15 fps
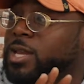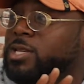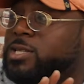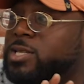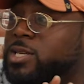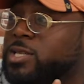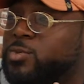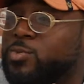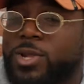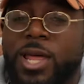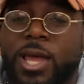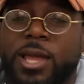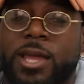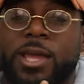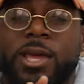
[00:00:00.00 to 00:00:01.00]
in a sense, but
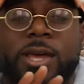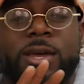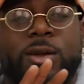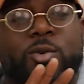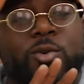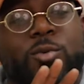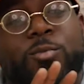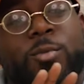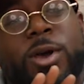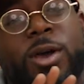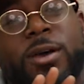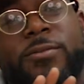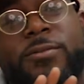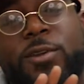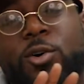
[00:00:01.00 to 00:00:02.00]
like
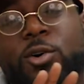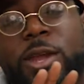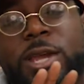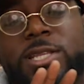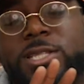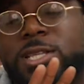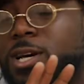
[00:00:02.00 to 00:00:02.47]
floor his